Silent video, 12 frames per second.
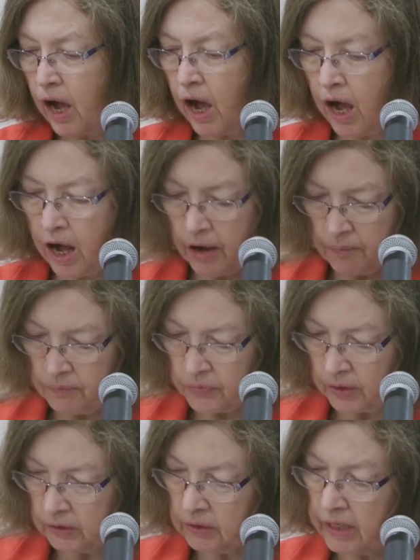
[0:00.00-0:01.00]

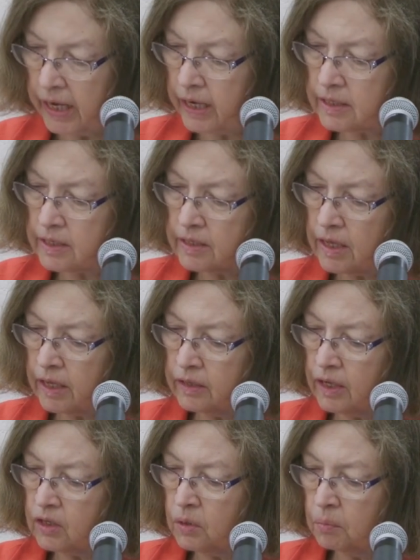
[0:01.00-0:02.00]
the last
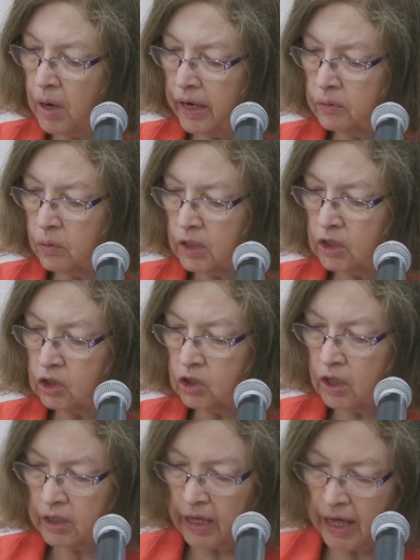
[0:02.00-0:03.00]
thing that you might want to
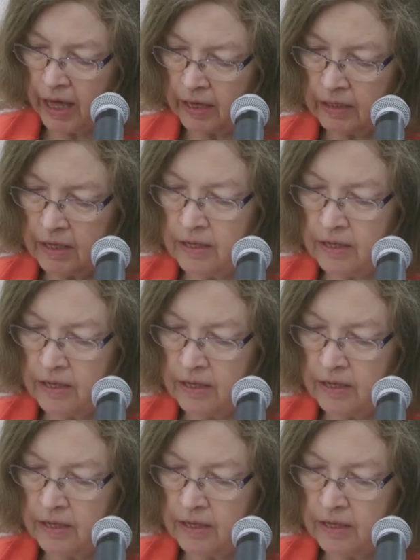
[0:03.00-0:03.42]
look at